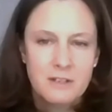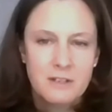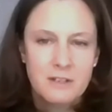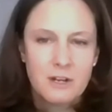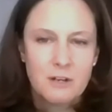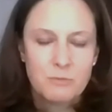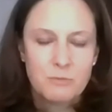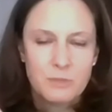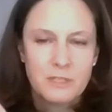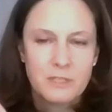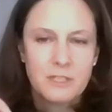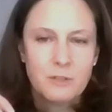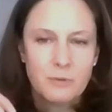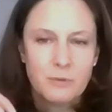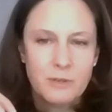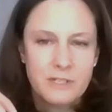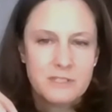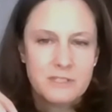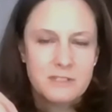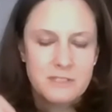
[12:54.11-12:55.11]
really
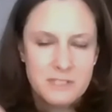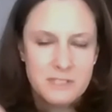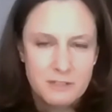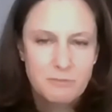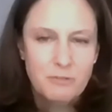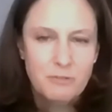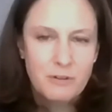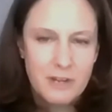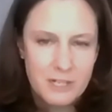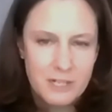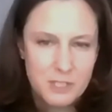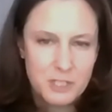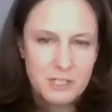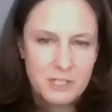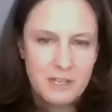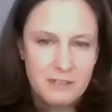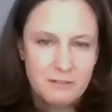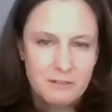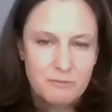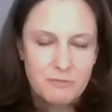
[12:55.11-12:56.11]
going to
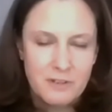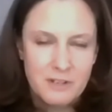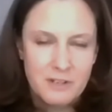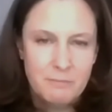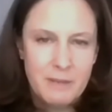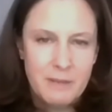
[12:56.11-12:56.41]
differentiate fund